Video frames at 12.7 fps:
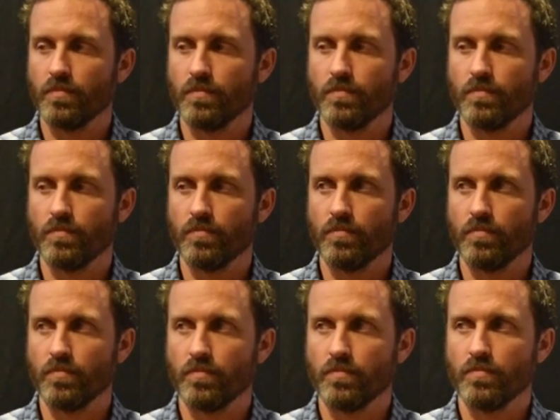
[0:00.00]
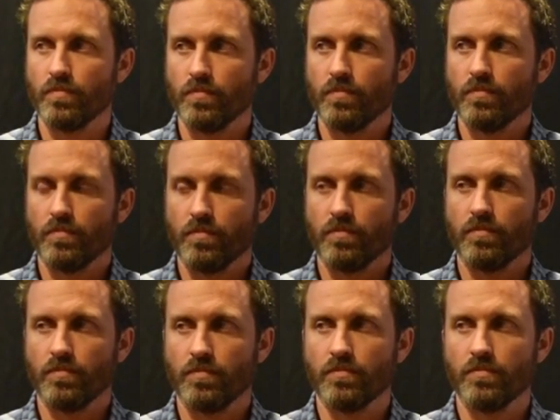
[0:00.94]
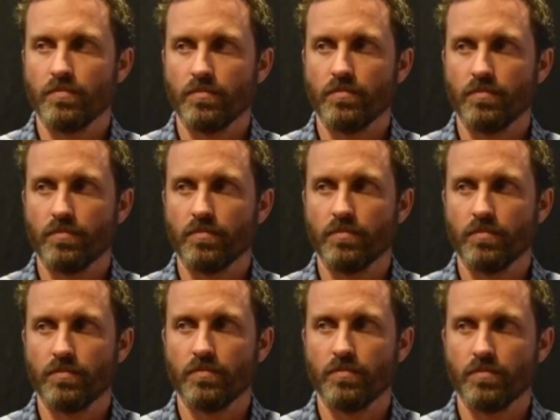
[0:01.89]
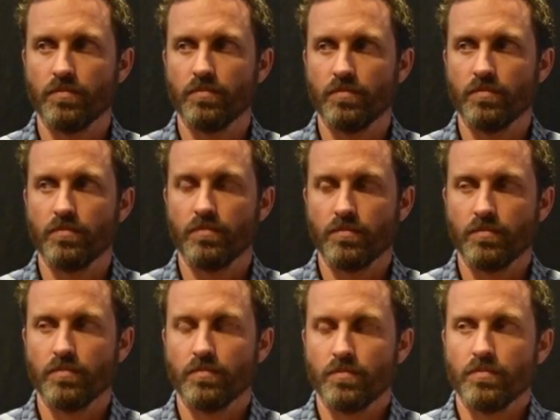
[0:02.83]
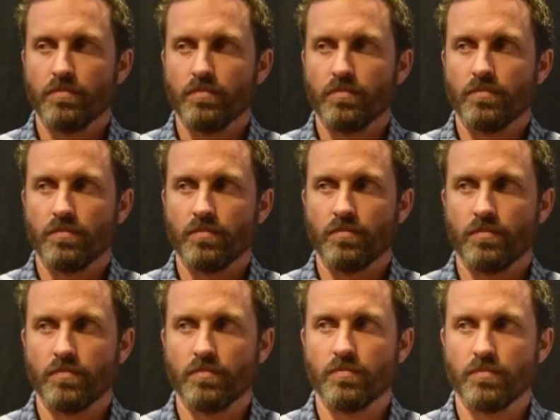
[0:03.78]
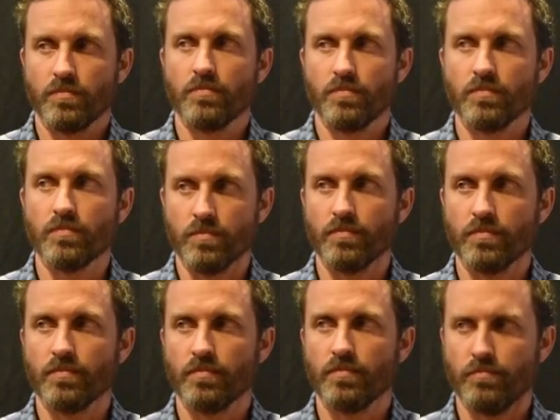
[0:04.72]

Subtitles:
[no speech]